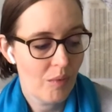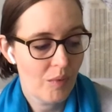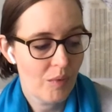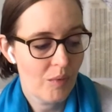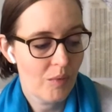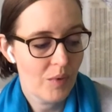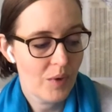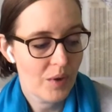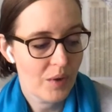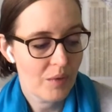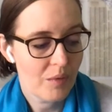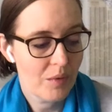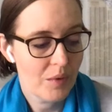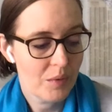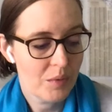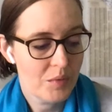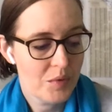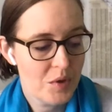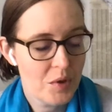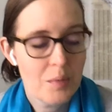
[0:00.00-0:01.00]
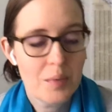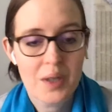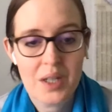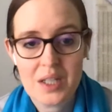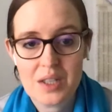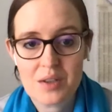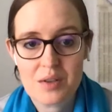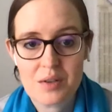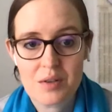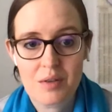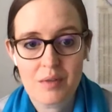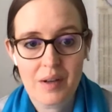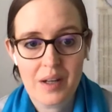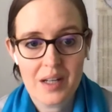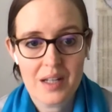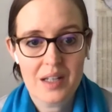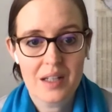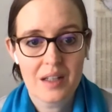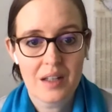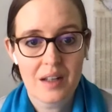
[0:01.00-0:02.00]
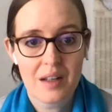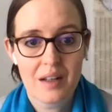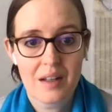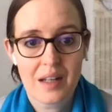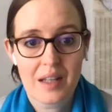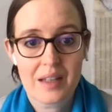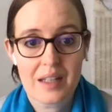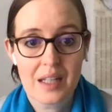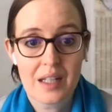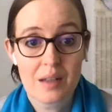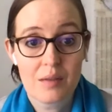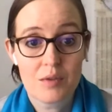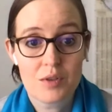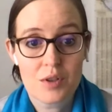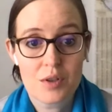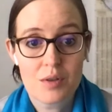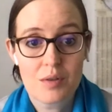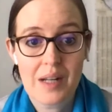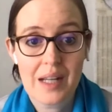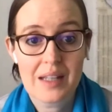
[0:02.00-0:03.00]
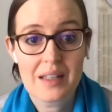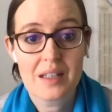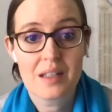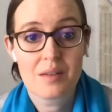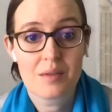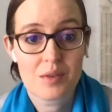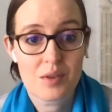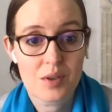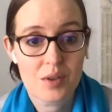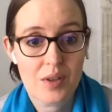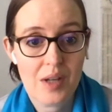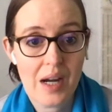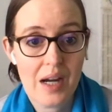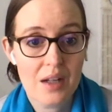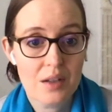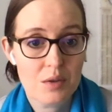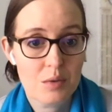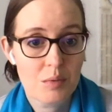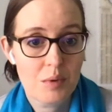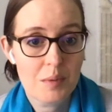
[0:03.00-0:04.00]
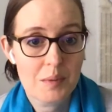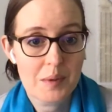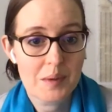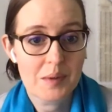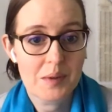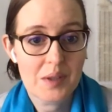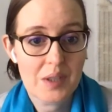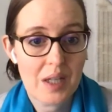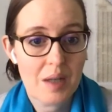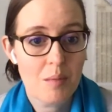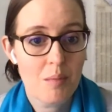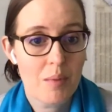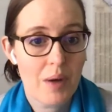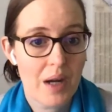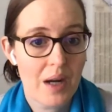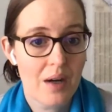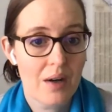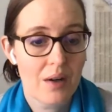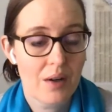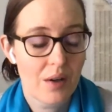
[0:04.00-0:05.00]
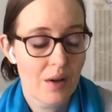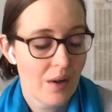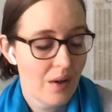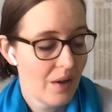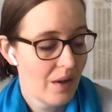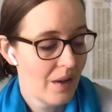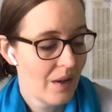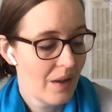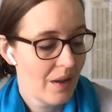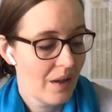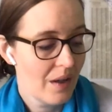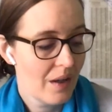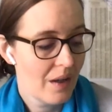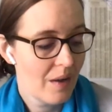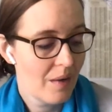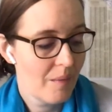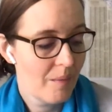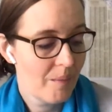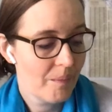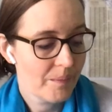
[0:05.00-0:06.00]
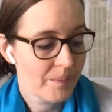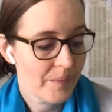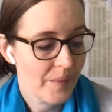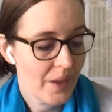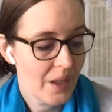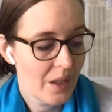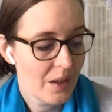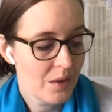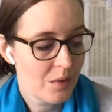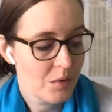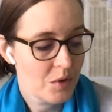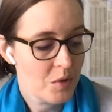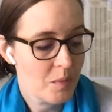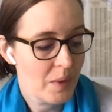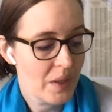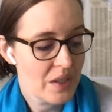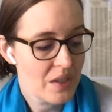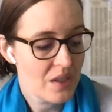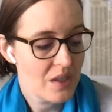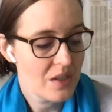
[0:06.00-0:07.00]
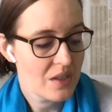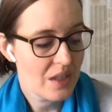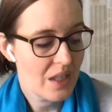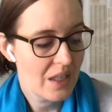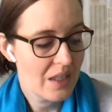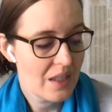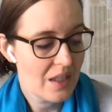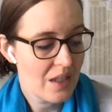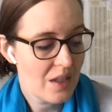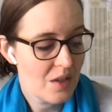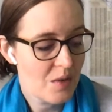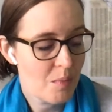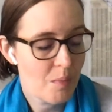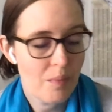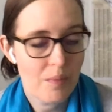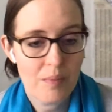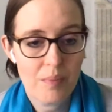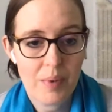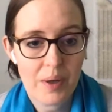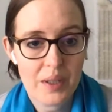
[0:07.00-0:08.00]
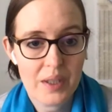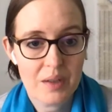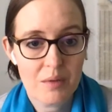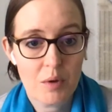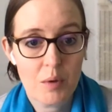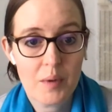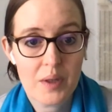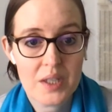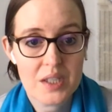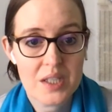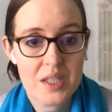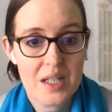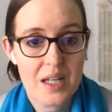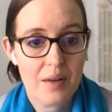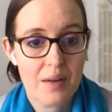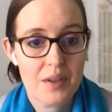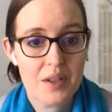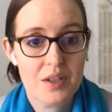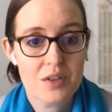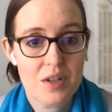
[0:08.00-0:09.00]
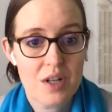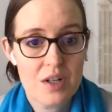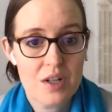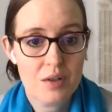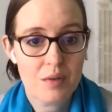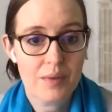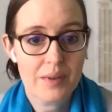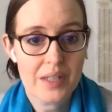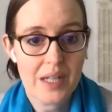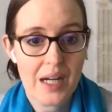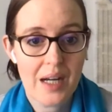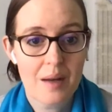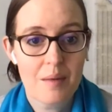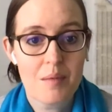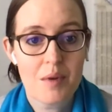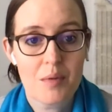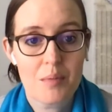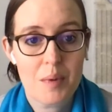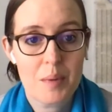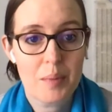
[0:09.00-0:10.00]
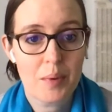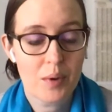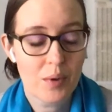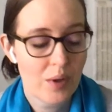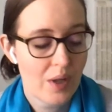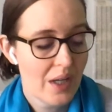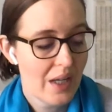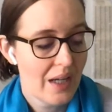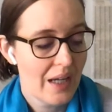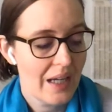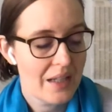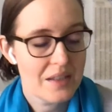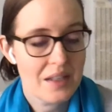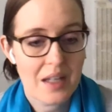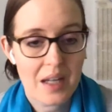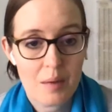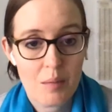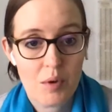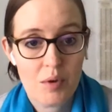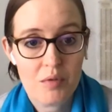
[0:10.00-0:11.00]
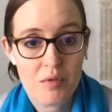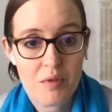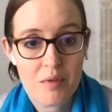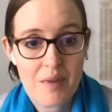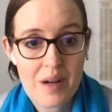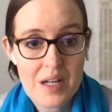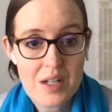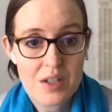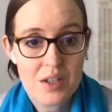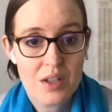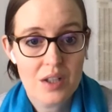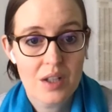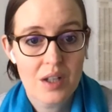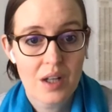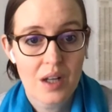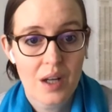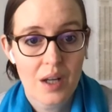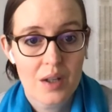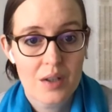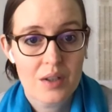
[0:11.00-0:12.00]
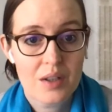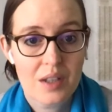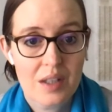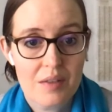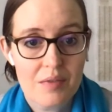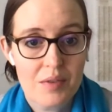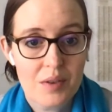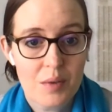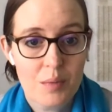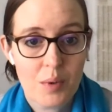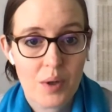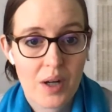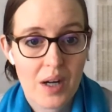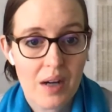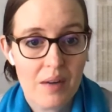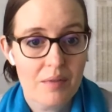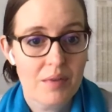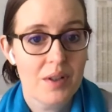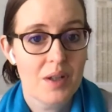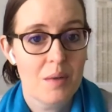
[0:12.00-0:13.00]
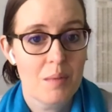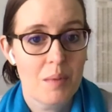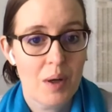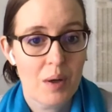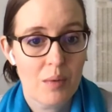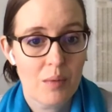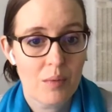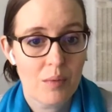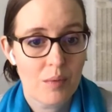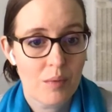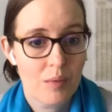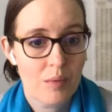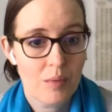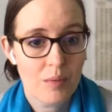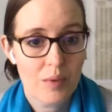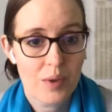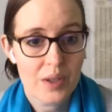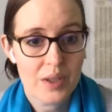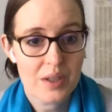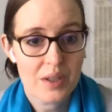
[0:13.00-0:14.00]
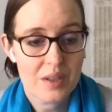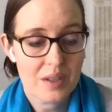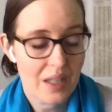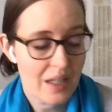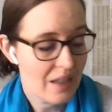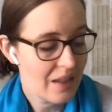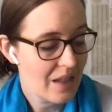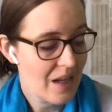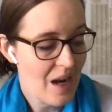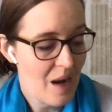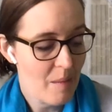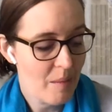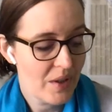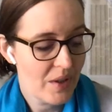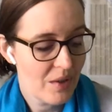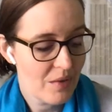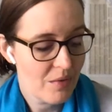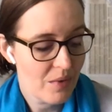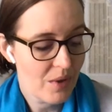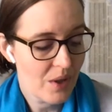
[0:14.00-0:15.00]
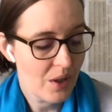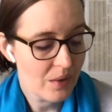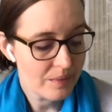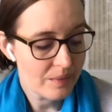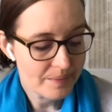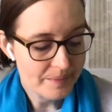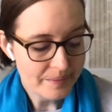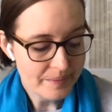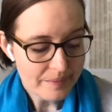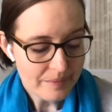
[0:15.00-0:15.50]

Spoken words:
we'll duplicate the survey in at the end of June and the end of July, so we'll be able to compare um, the responses. And it's partly we want to see how things change over time. If people, as they get more information, do they feel more confident about what's likely to happen in the fall?